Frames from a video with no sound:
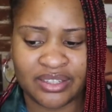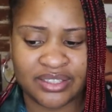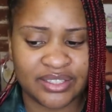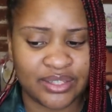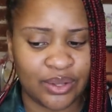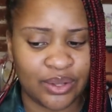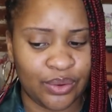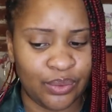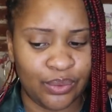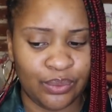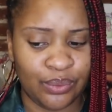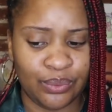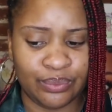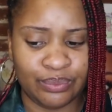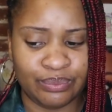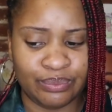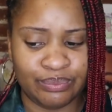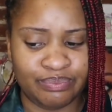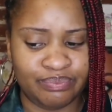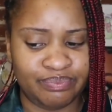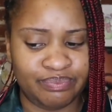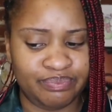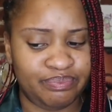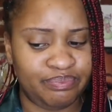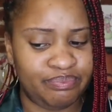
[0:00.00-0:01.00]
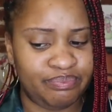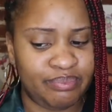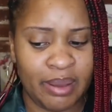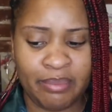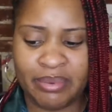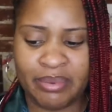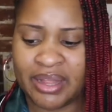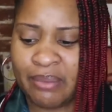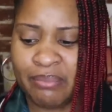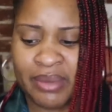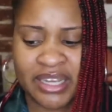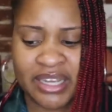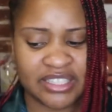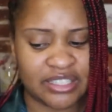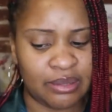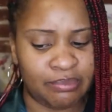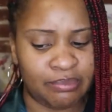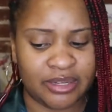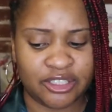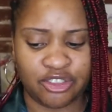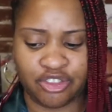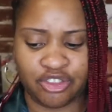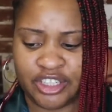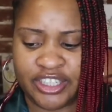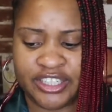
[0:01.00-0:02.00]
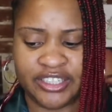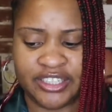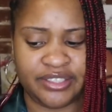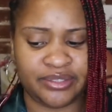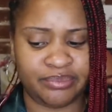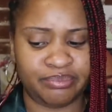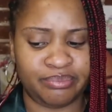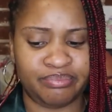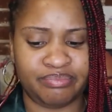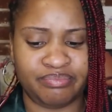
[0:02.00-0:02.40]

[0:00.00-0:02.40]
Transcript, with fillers: So maybe they mixed up my drink.